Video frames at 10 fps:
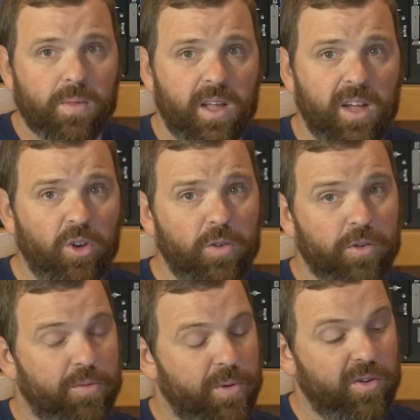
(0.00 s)
is
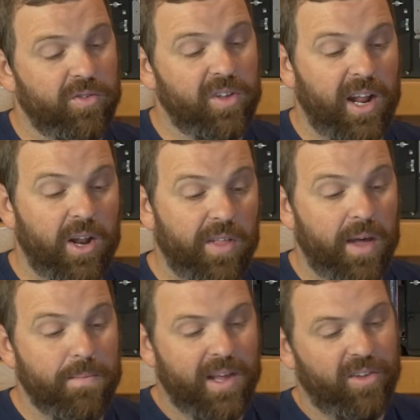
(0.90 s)
overexposed. And I know
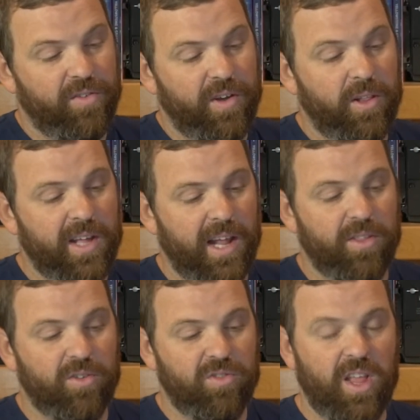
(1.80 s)
that because if I look at it,
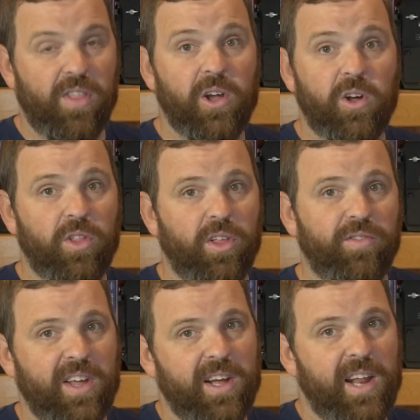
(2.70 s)
there's nothing on the
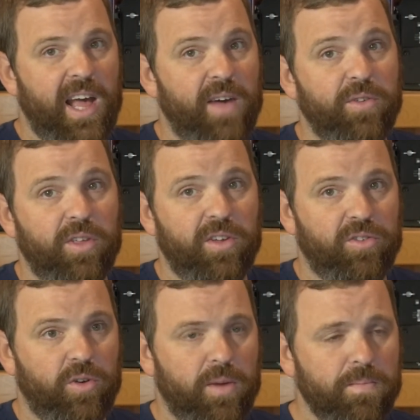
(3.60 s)
left-hand half of the
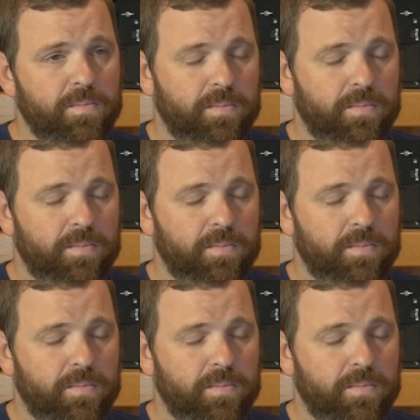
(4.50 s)
histogram.